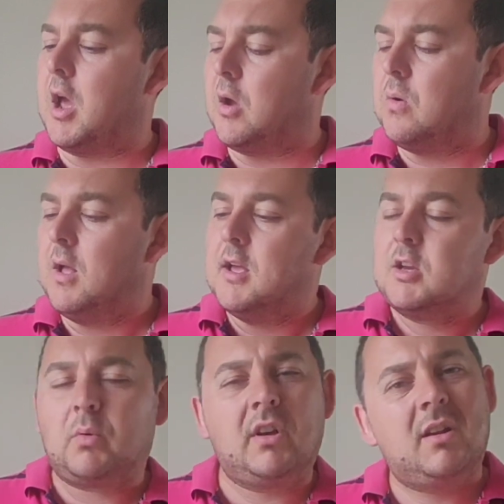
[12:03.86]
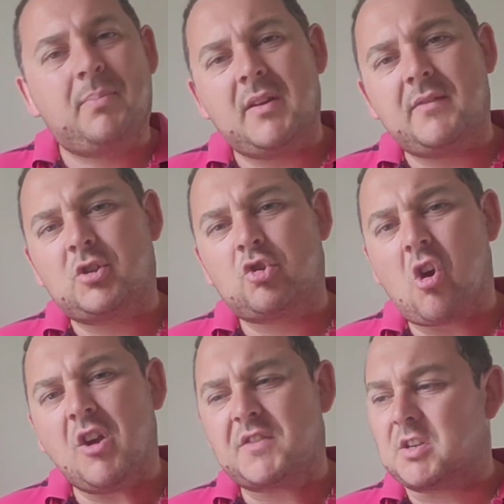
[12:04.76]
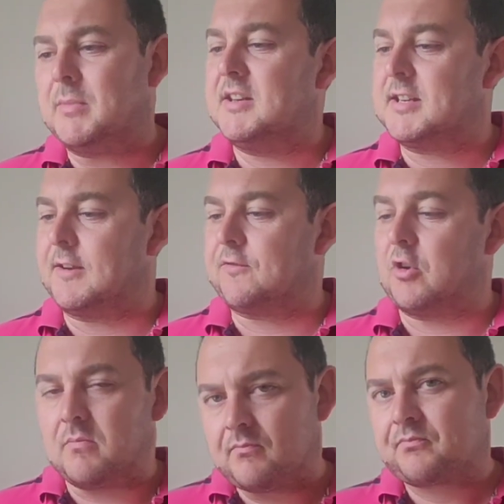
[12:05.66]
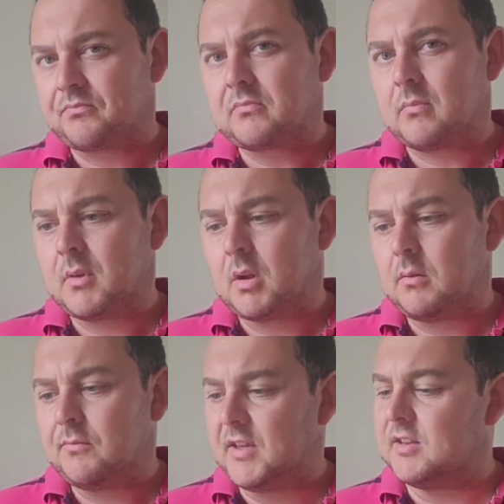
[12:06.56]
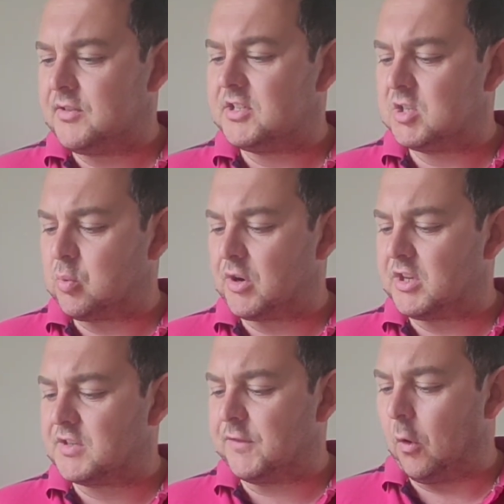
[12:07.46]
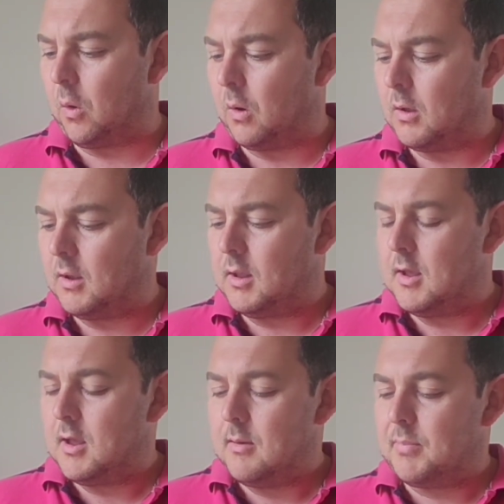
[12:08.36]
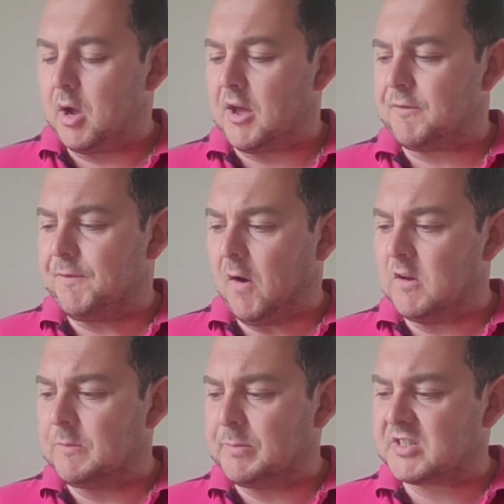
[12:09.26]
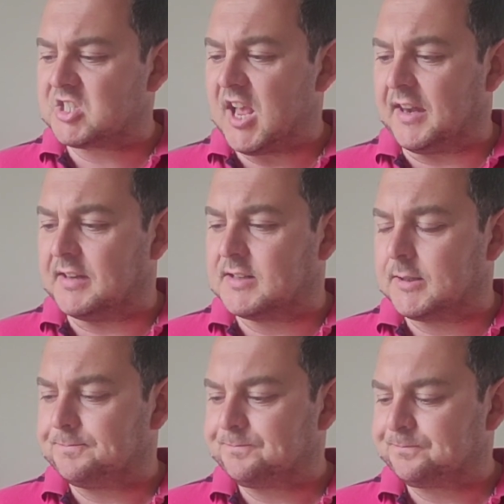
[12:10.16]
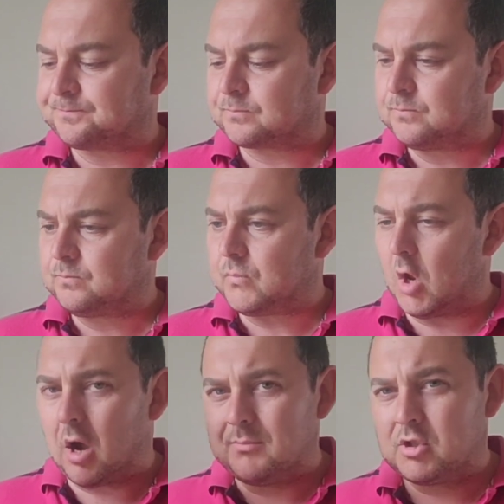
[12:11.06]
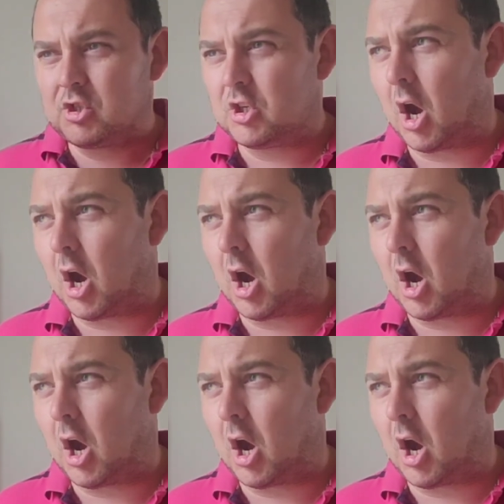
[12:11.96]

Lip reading: know, you wanted a bit of a try of something different. This is what it's for. But at 5%, I'm